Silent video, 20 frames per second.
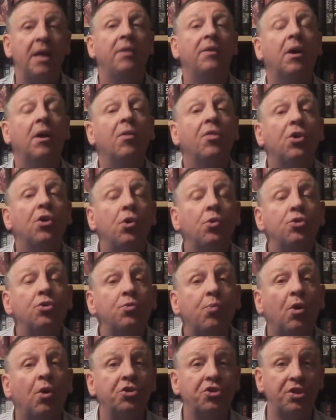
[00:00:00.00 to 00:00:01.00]
Now,
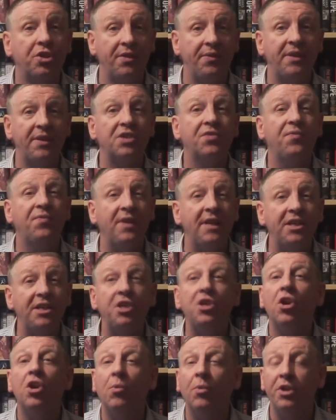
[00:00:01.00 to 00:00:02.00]
those watching this
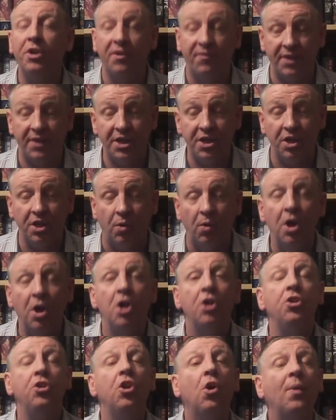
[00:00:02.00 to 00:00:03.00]
video
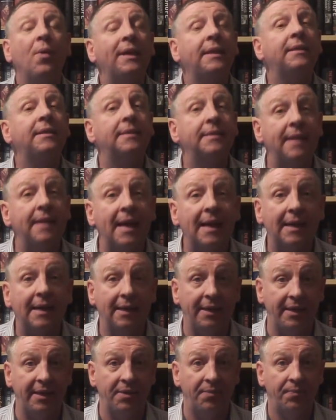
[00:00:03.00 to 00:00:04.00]
know
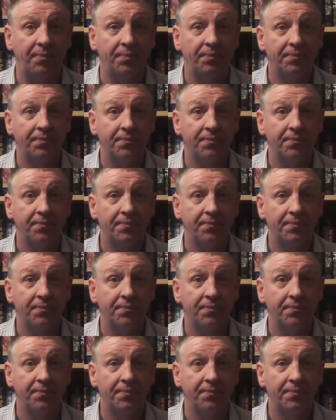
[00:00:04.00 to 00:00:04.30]
exactly